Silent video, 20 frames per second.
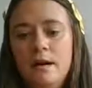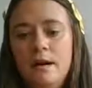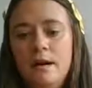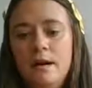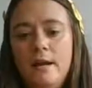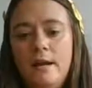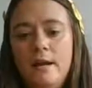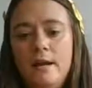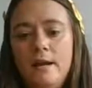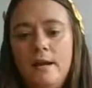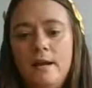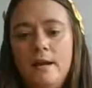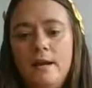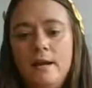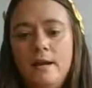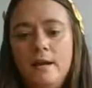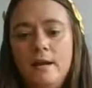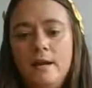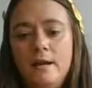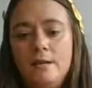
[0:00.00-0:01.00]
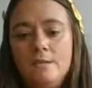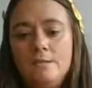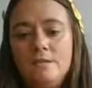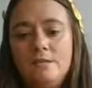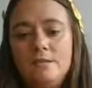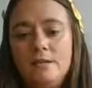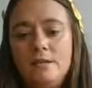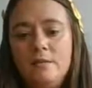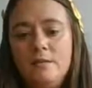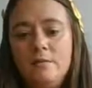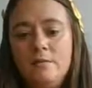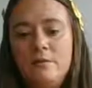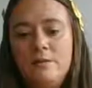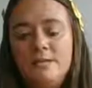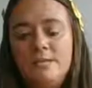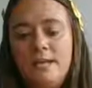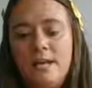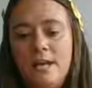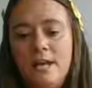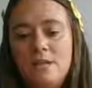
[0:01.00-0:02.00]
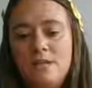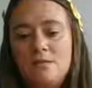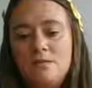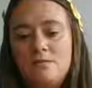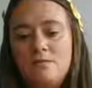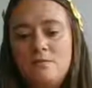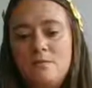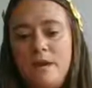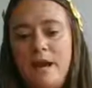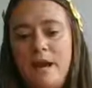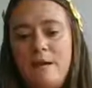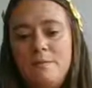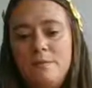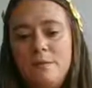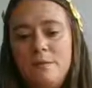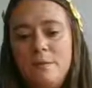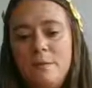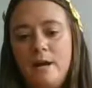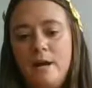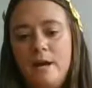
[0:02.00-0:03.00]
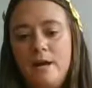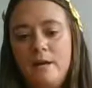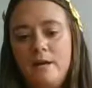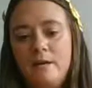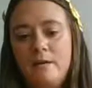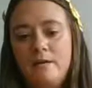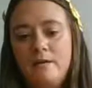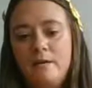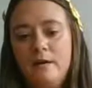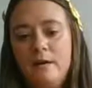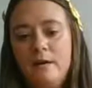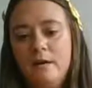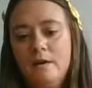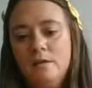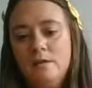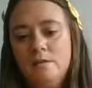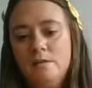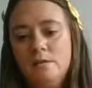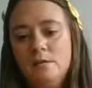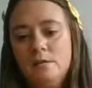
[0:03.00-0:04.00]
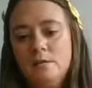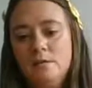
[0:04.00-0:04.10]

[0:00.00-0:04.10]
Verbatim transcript: And I'm just gonna, once again, just wrap the wire around.